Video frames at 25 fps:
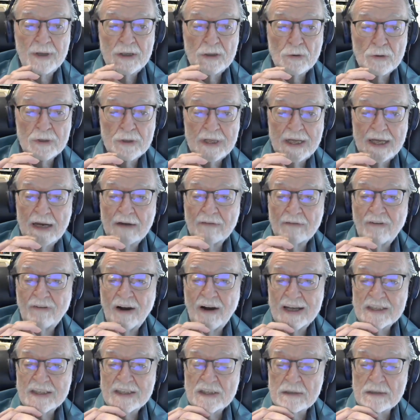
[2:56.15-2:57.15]
to
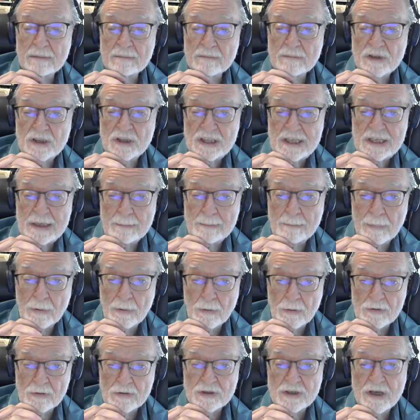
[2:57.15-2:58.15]
identify some
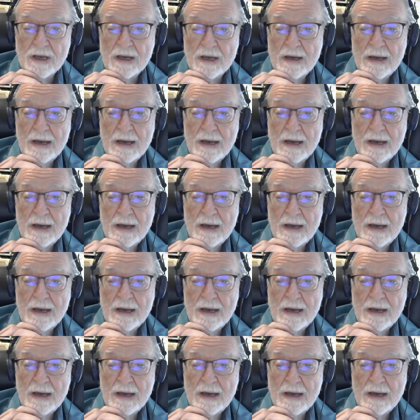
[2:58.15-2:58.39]
symbols